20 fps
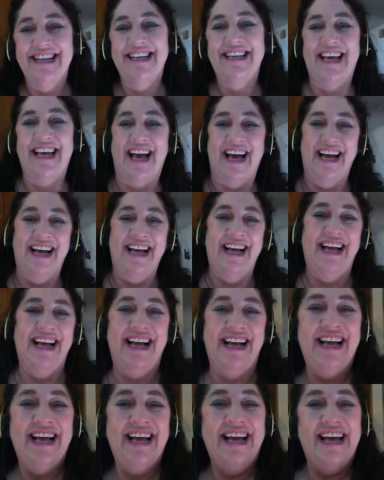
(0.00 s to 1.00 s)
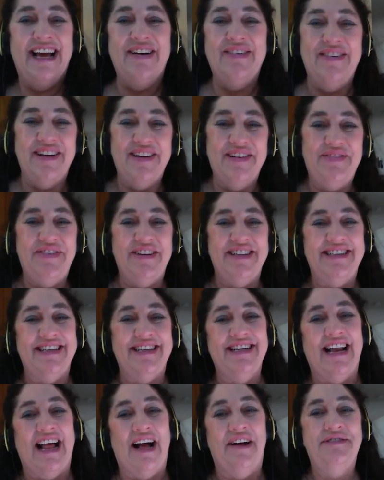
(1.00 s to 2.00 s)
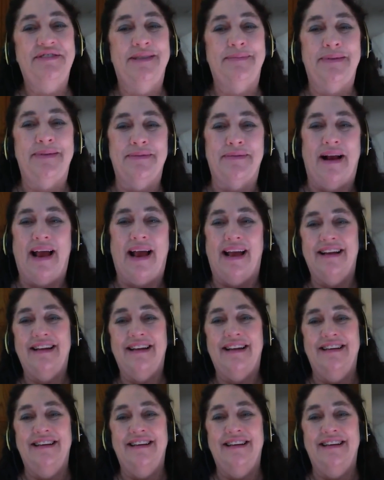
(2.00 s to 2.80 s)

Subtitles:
Yeah. And what if we didn't have to be right?